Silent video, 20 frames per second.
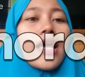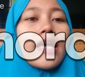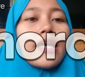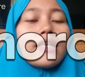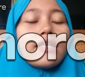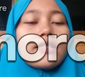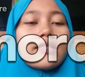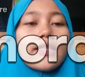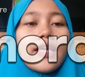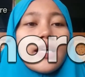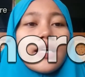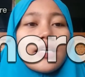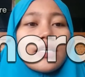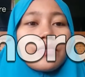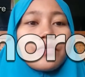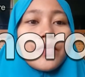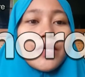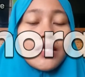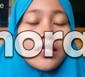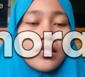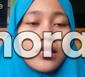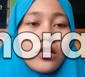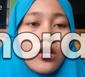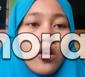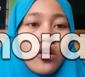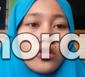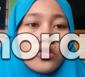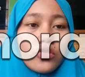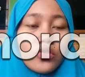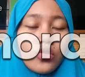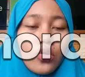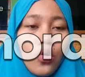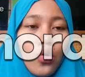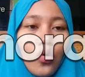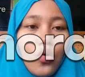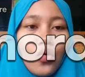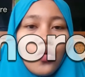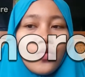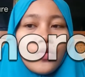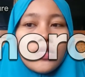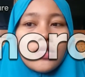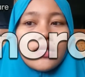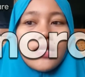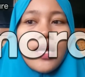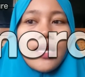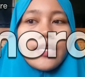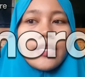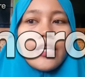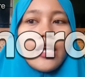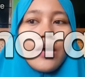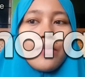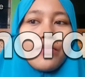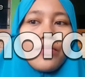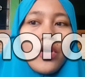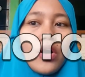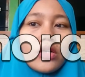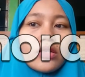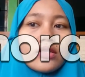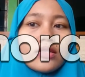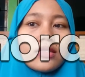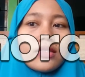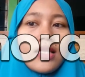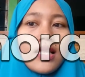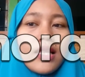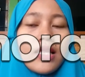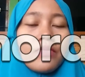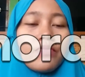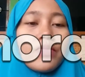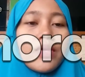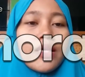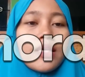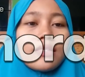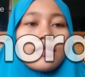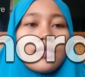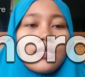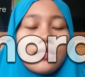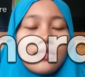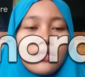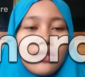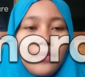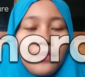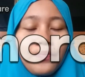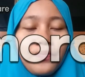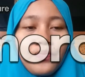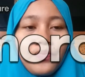In the second meeting also, we study about the limbic system.